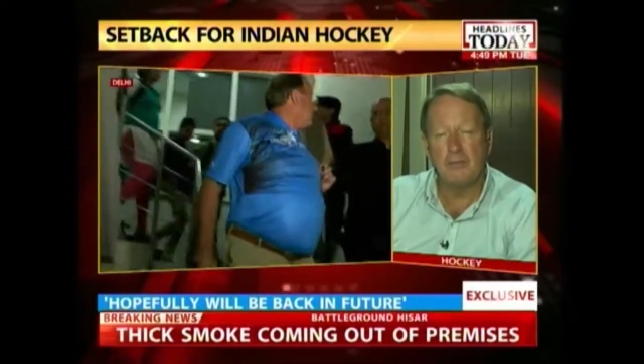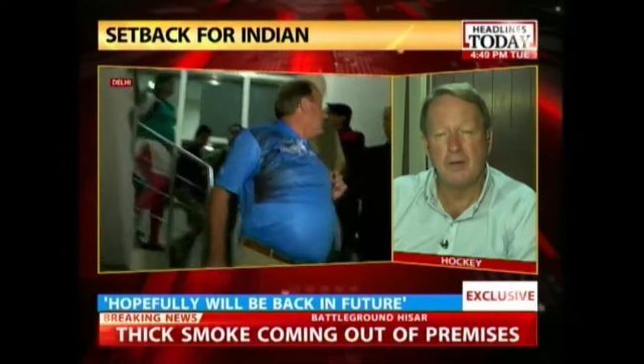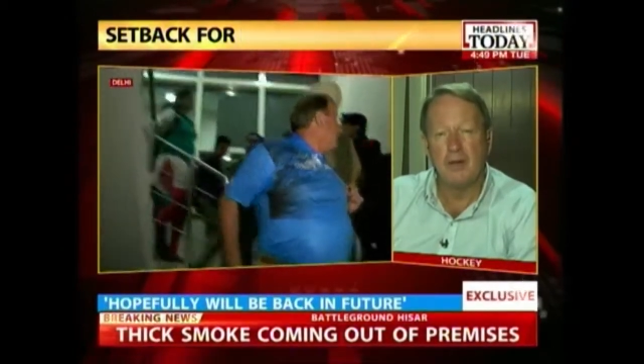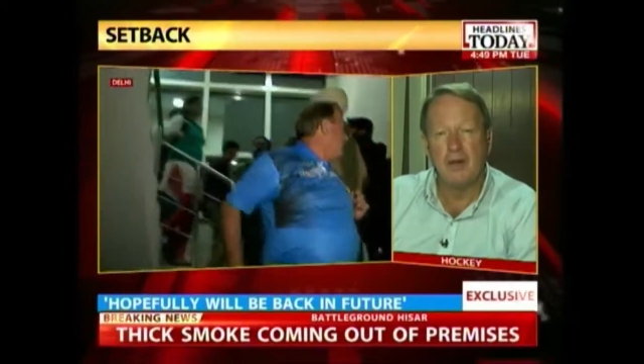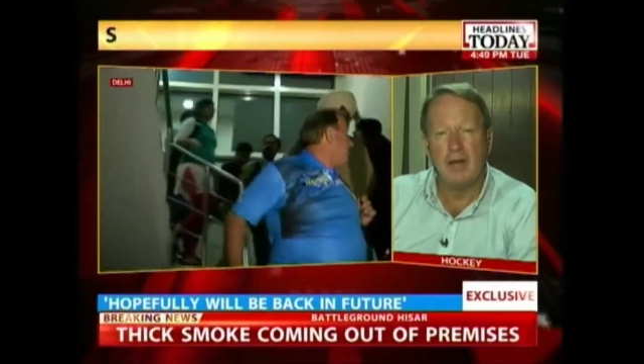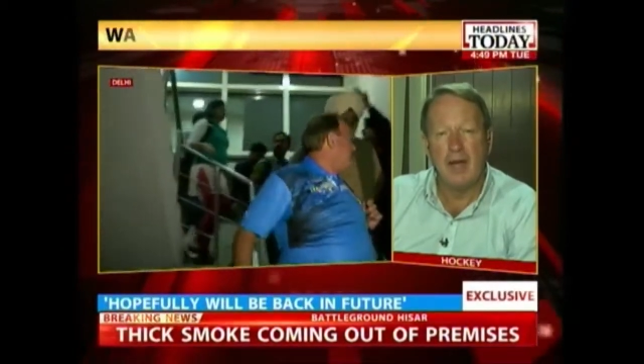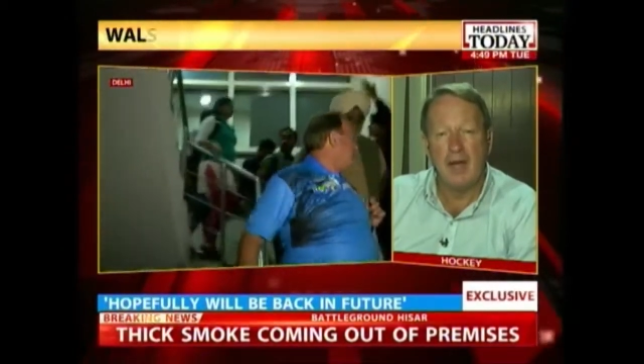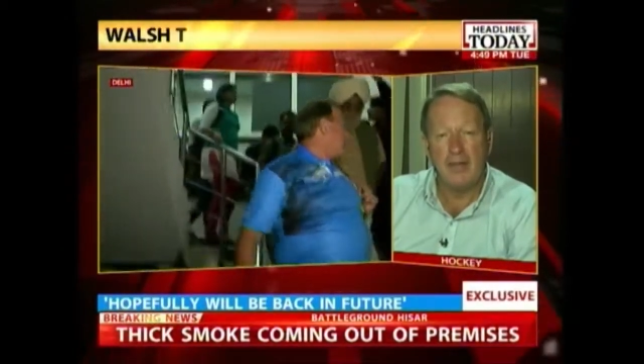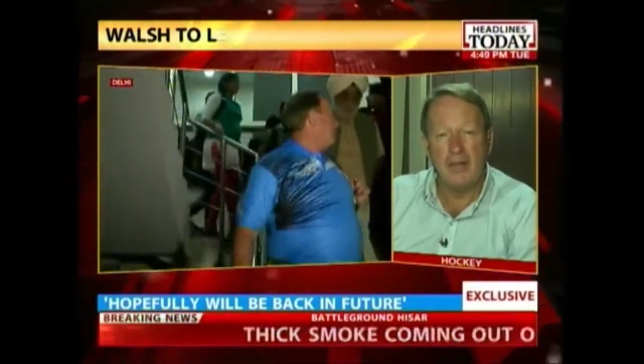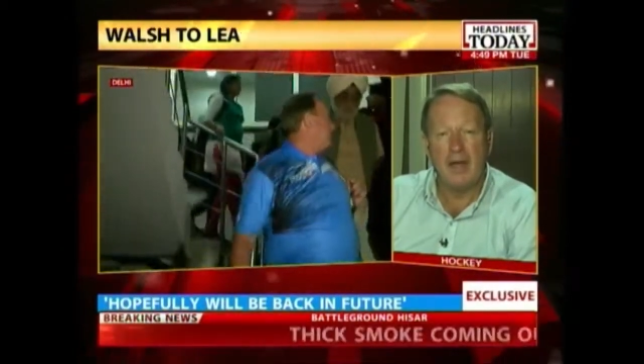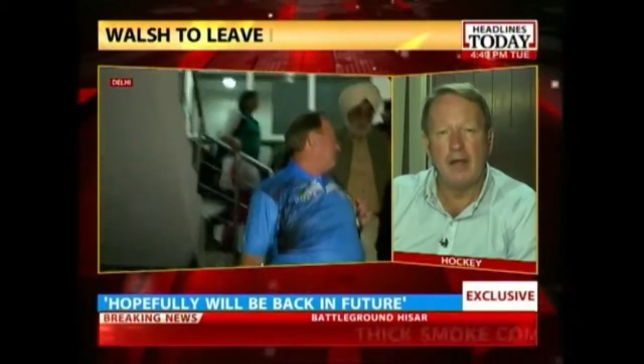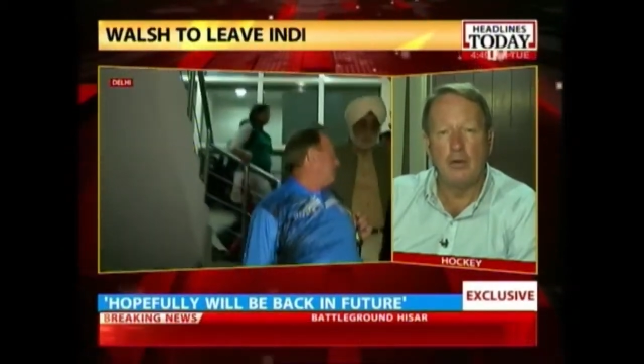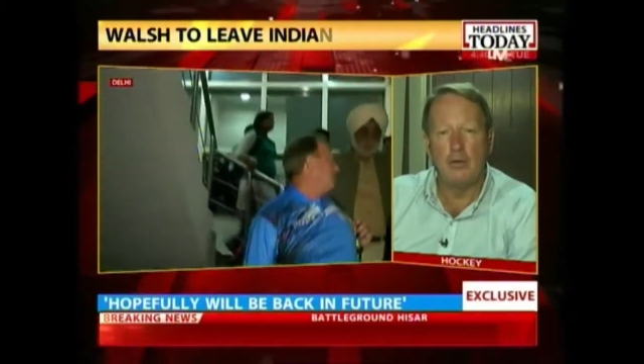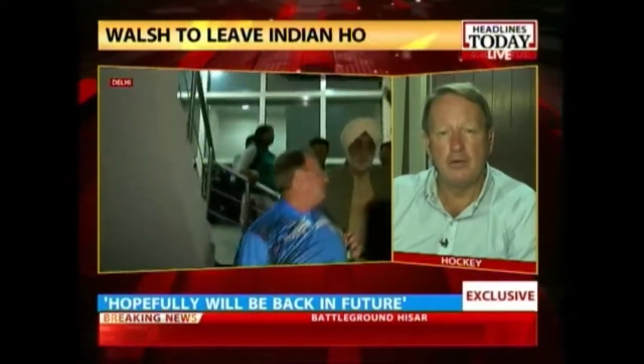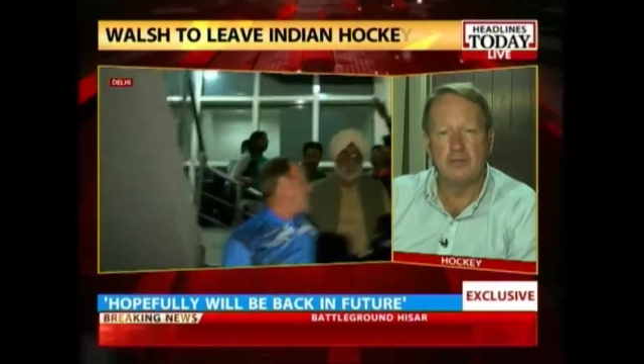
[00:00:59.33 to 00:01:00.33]
and
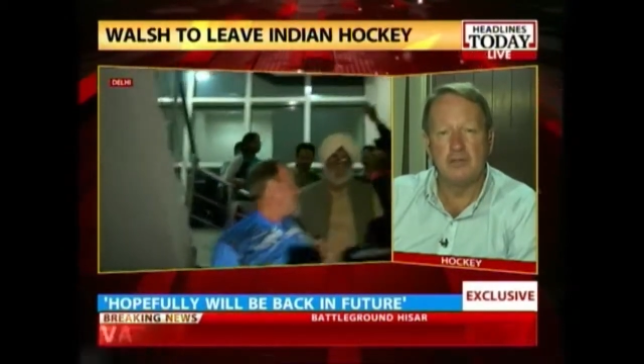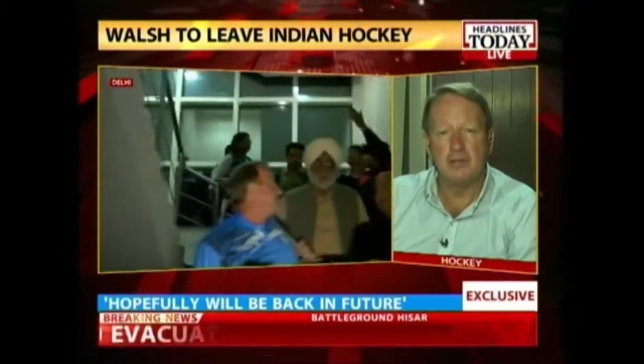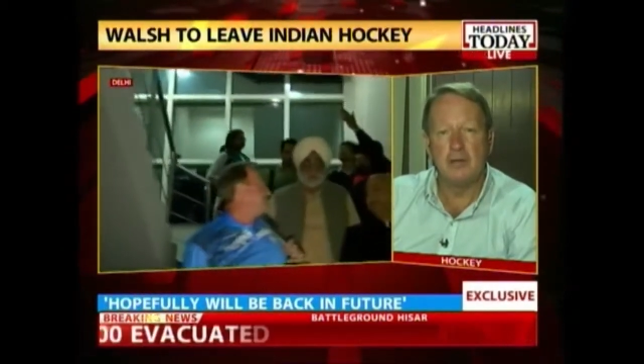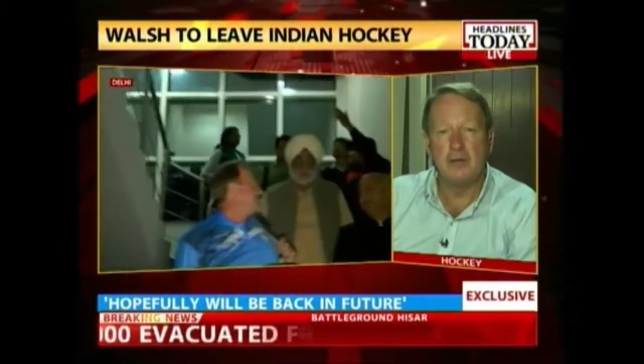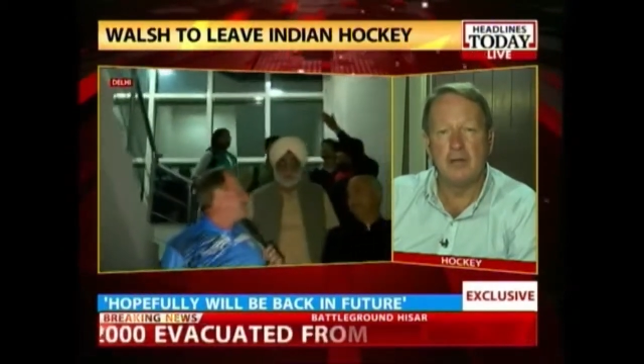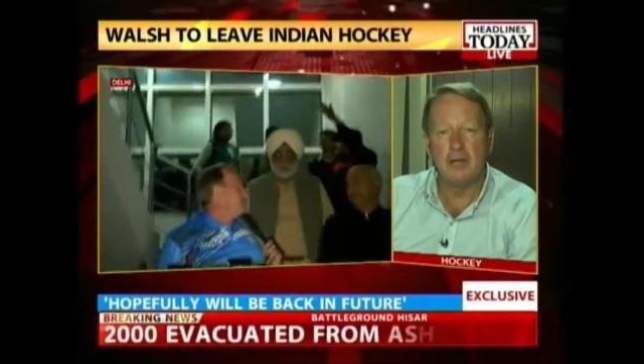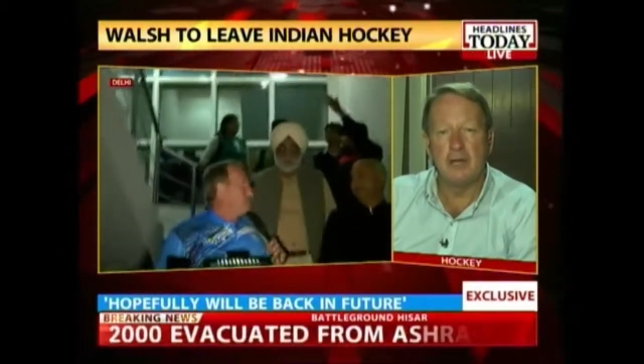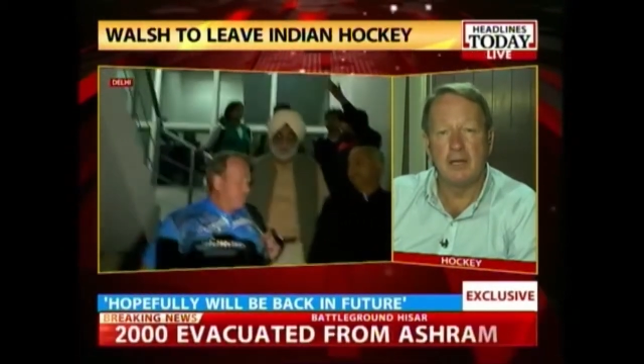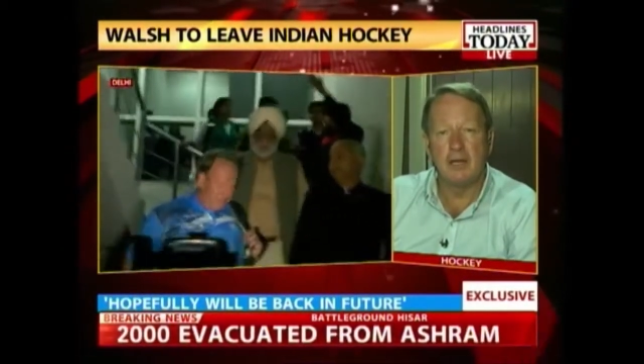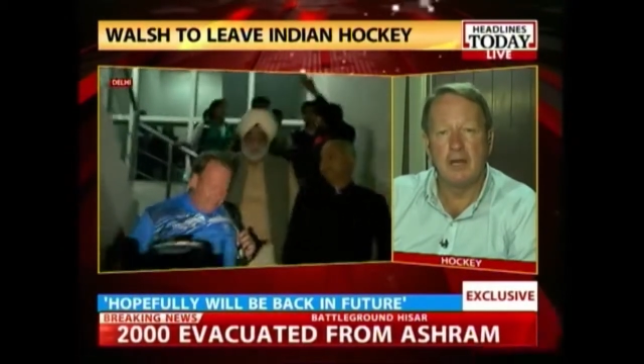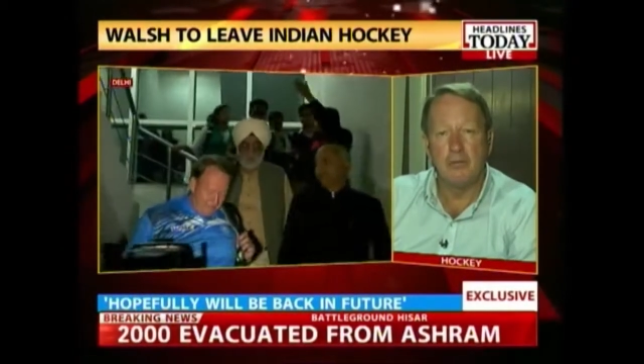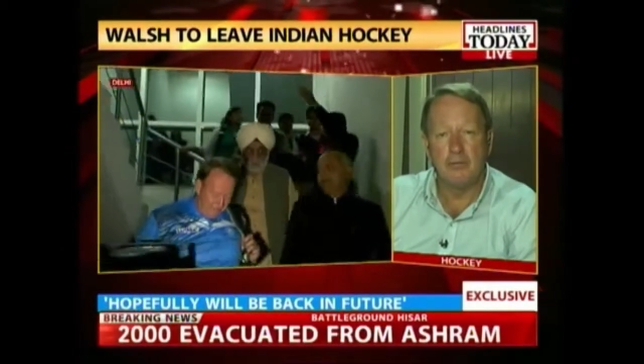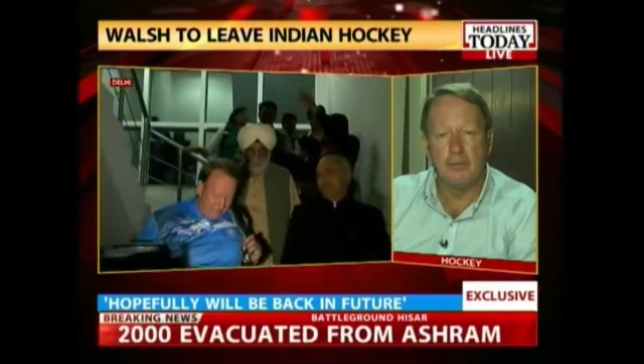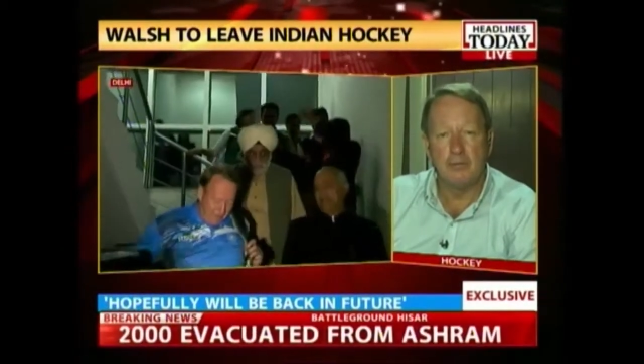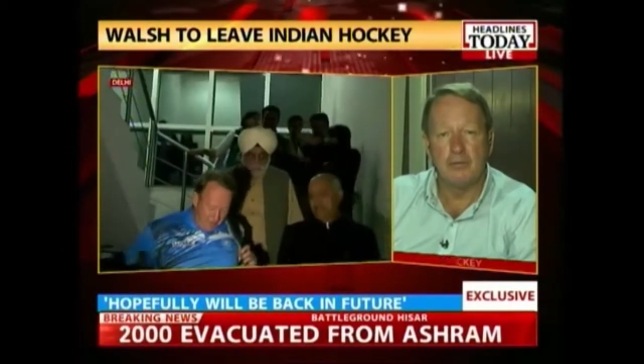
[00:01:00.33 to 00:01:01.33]
they look as though they can come